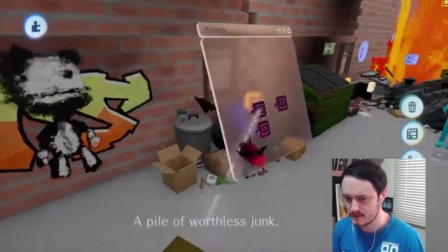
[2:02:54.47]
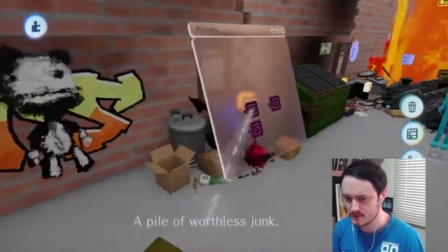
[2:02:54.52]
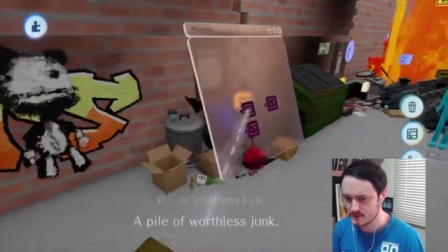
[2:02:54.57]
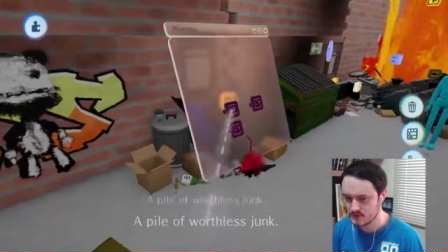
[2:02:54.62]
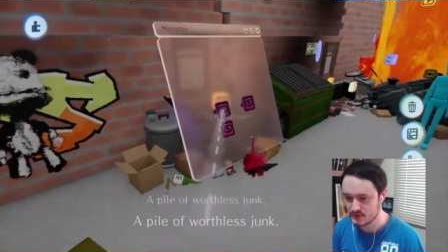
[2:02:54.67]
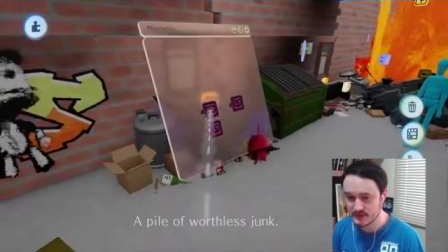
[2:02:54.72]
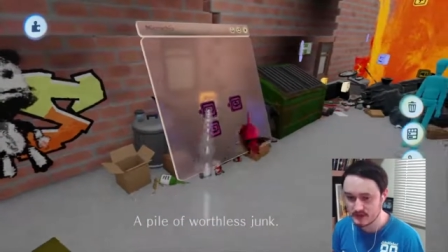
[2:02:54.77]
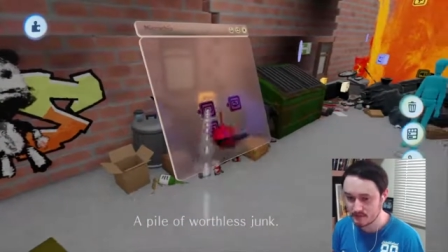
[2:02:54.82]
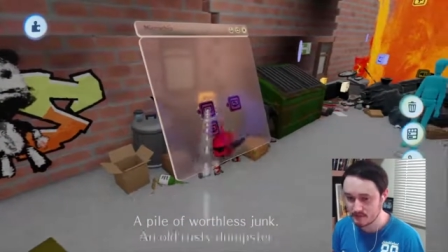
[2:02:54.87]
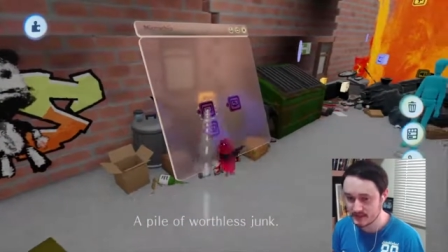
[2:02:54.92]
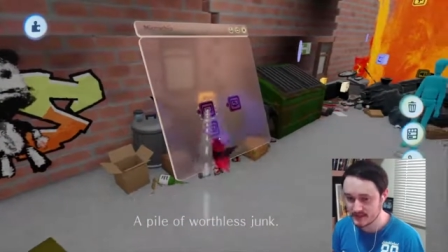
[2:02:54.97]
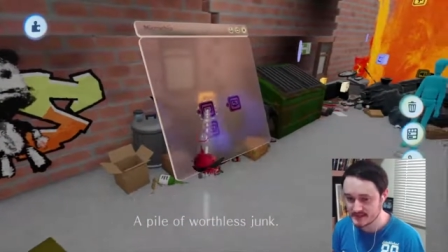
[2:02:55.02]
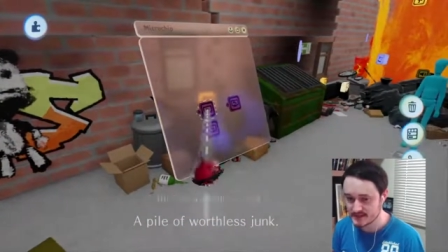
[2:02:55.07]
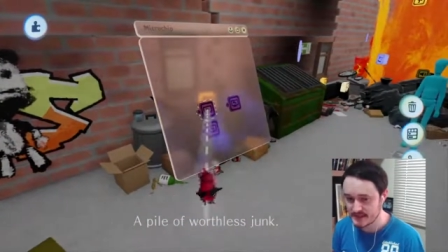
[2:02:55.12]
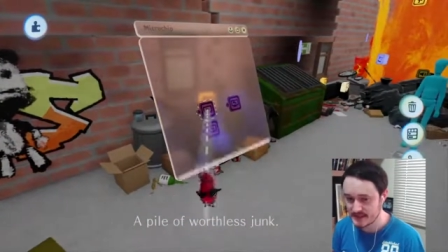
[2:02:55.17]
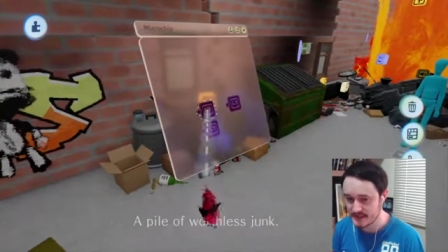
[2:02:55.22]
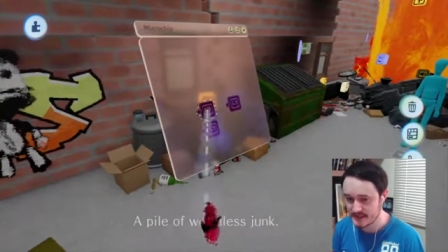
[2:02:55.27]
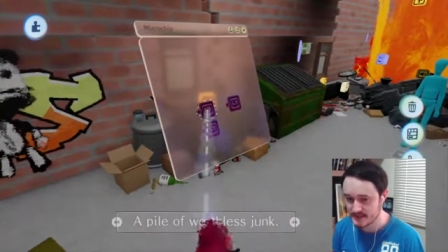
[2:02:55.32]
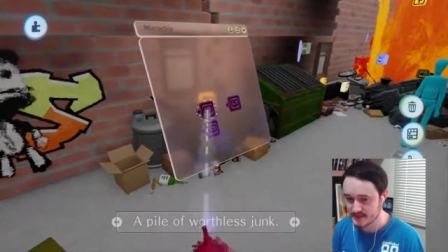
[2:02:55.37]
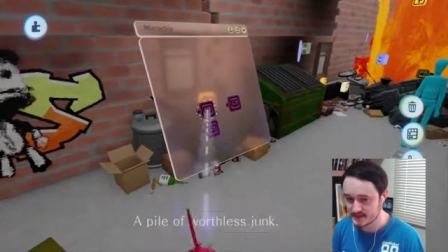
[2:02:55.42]
so you can press
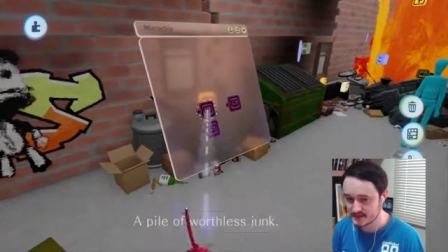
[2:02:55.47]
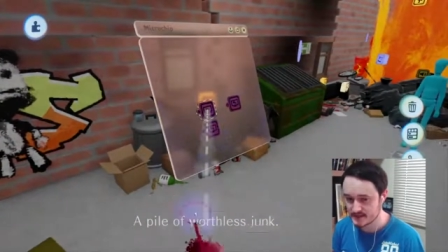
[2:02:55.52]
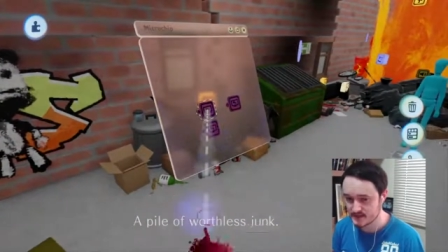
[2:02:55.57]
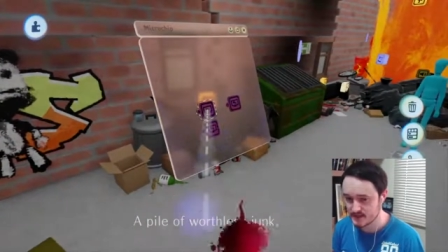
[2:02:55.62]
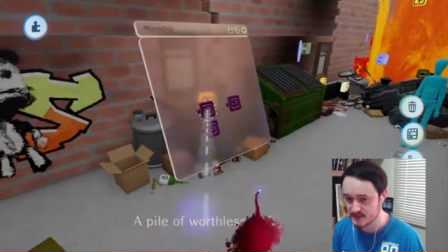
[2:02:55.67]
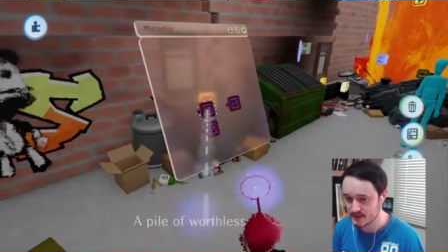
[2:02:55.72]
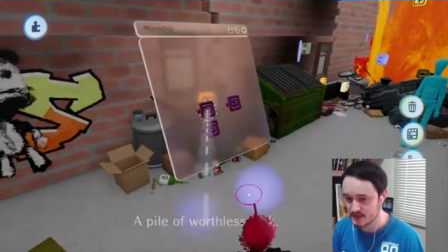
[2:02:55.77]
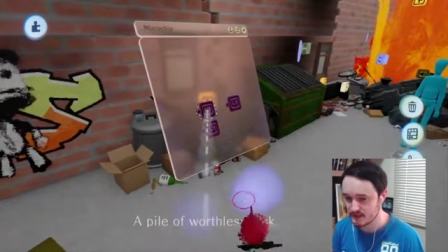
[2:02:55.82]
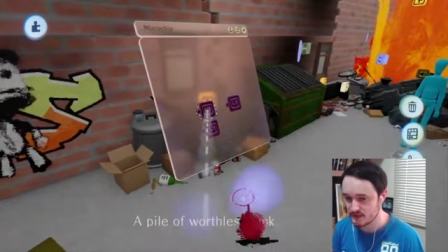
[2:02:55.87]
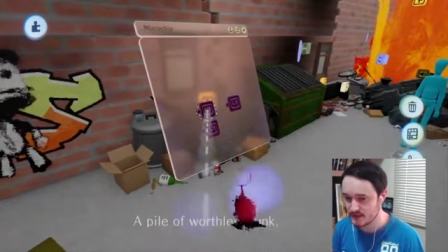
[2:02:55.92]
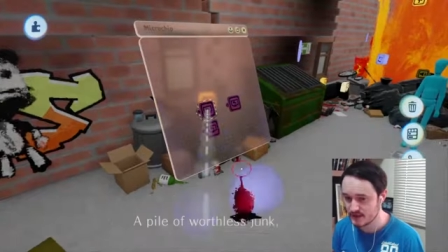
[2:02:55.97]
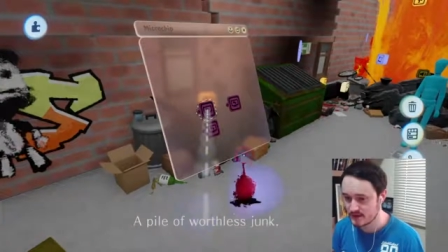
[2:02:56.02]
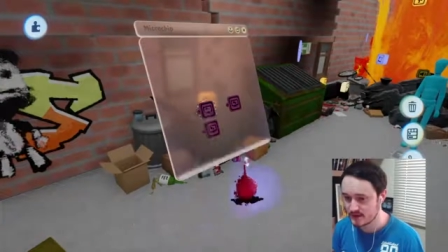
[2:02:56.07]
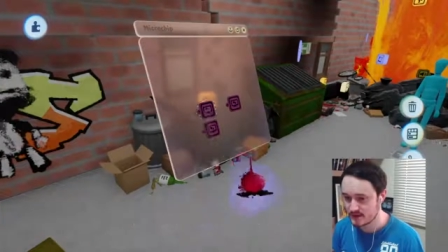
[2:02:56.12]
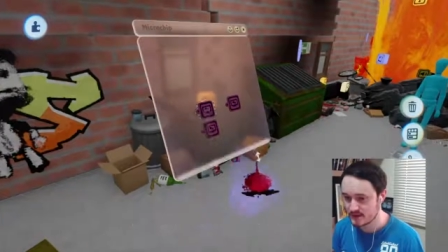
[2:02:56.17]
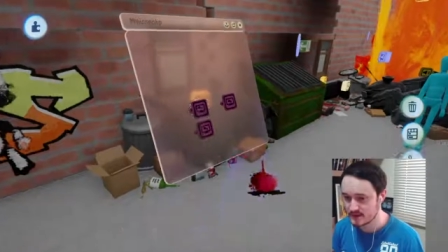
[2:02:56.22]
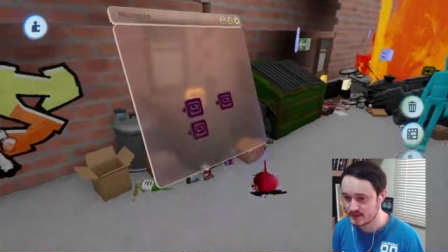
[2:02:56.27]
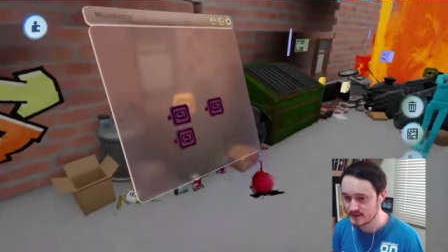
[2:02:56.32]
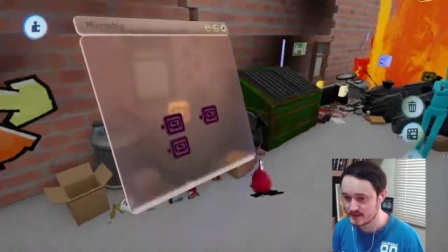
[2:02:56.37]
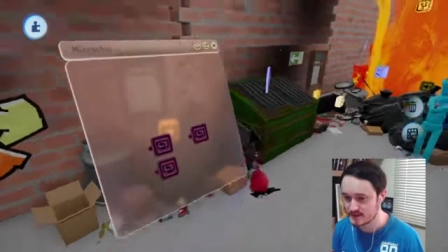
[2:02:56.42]
X and you can read
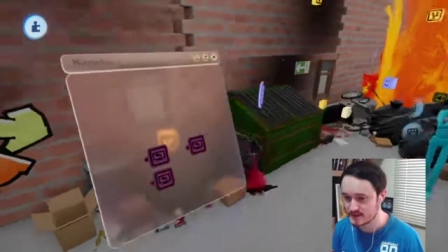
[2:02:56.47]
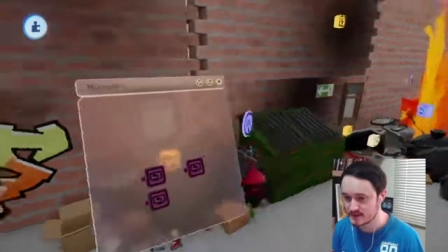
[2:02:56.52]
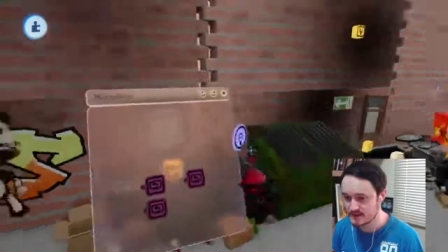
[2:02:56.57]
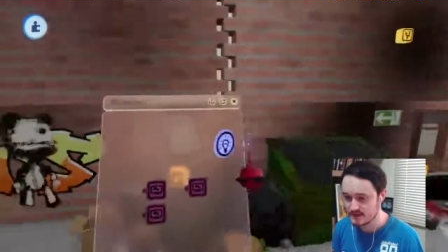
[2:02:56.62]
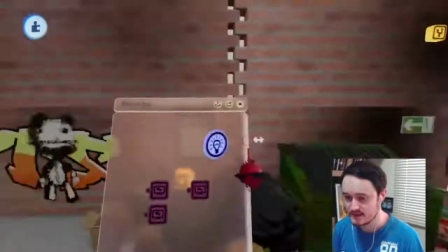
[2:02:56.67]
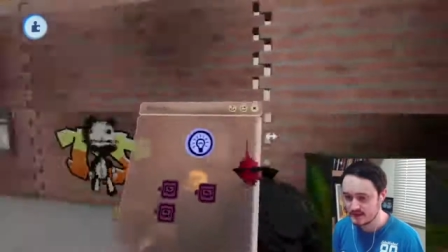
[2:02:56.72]
things,